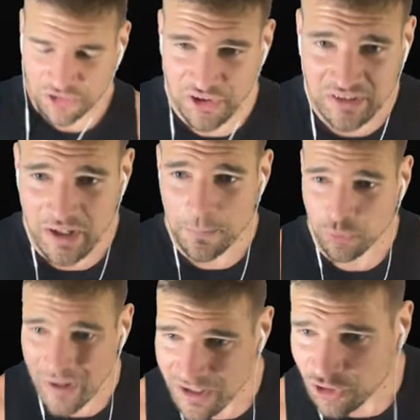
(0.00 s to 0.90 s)
sucked up
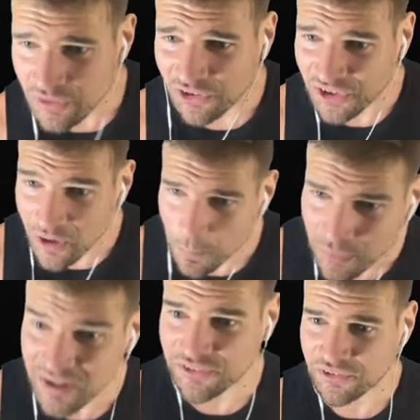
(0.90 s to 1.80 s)
right into the single
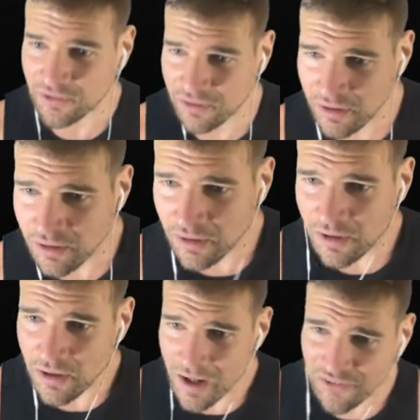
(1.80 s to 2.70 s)
prints.
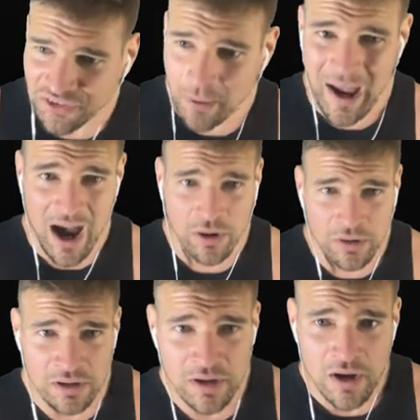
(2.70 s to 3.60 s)
And
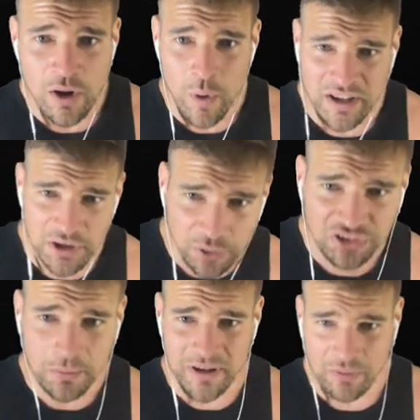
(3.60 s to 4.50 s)
somehow what
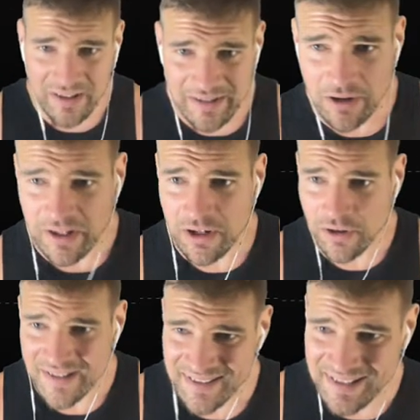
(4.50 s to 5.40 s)
used to be right down
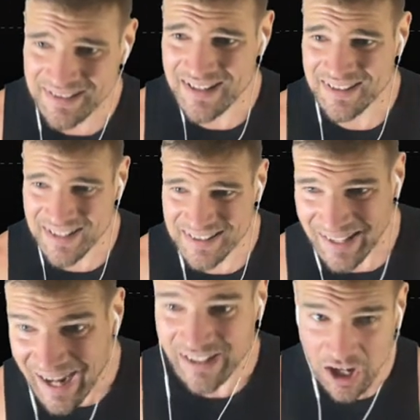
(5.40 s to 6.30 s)
here at
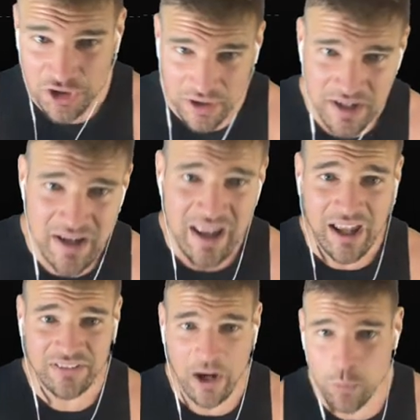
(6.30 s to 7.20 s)
$66,900
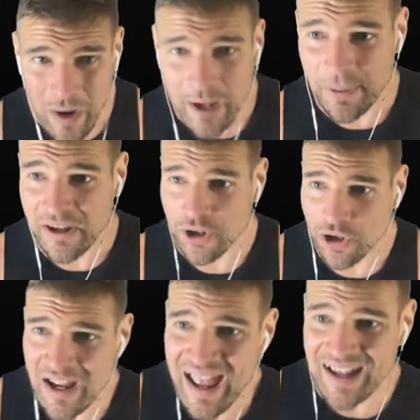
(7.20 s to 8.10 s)
is now way up
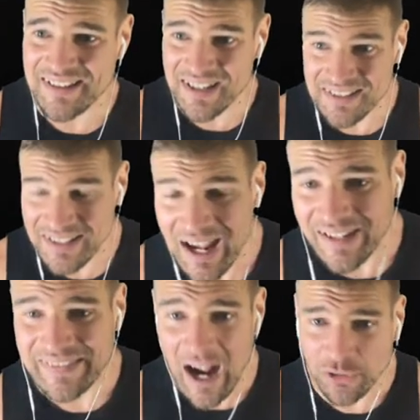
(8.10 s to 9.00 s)
here at
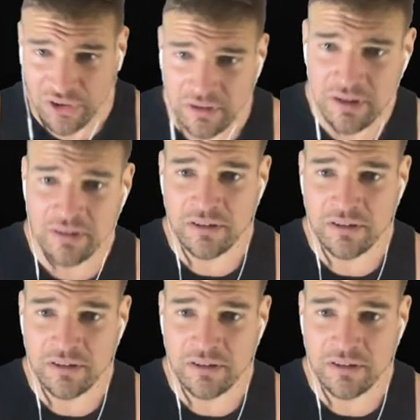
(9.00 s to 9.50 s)
$69,000.